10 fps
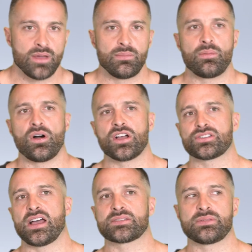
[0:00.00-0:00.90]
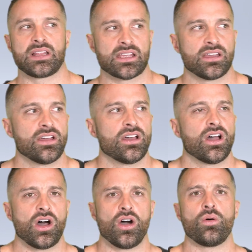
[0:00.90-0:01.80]
People also ask me like,
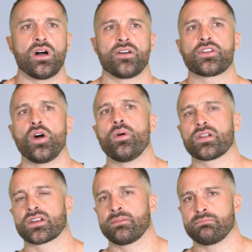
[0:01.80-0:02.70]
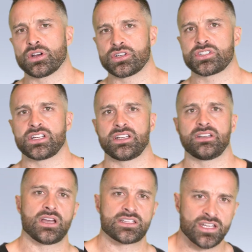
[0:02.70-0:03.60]
oh, well, if cold water
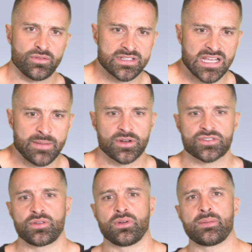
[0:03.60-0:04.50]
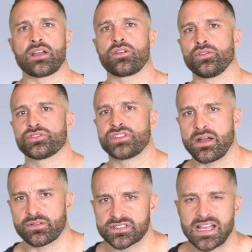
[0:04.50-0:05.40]
immersion attenuates hypertrophy, what about cold
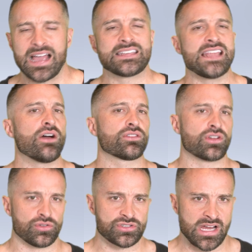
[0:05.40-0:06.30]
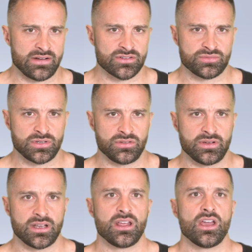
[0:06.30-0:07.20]
showers? I doubt cold showers would do
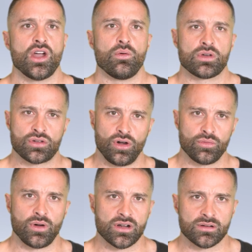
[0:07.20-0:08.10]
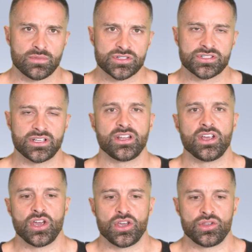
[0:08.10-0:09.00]
it. With cold water immersion,
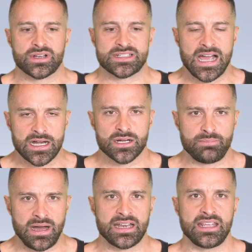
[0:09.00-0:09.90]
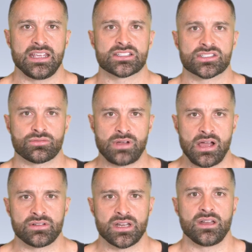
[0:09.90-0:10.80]
your entire body is
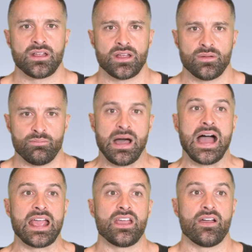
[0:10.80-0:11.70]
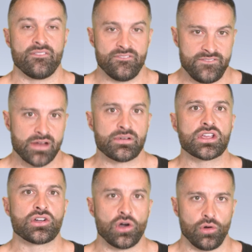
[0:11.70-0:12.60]
surrounded by very
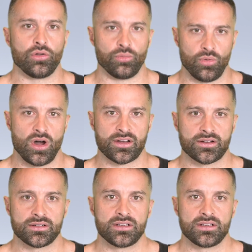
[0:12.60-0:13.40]
cold water.